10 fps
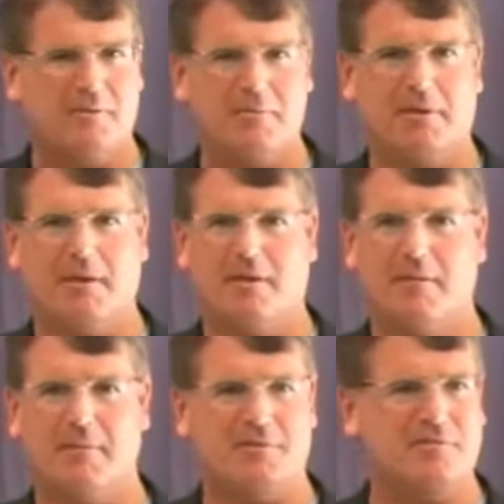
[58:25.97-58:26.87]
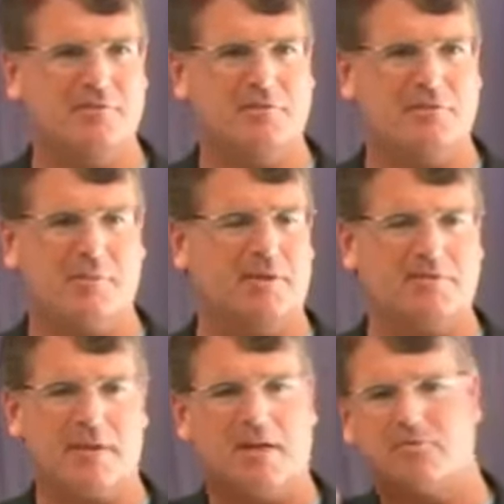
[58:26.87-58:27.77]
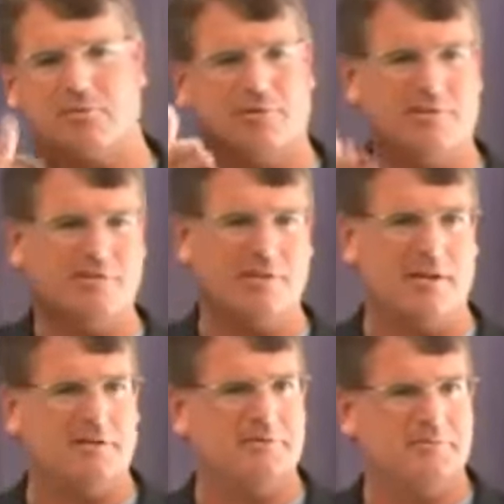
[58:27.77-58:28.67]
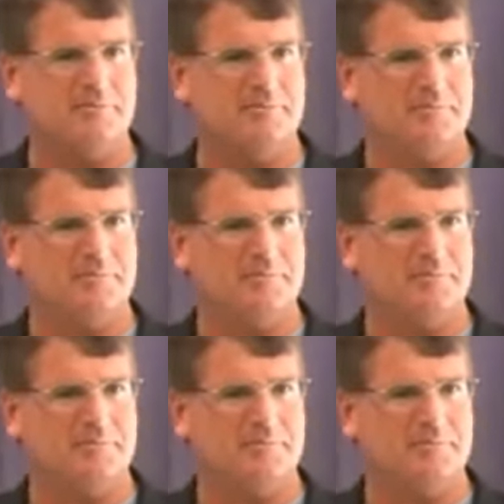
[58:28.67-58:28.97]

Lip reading: I'd be just as big a scoundrel as these guys.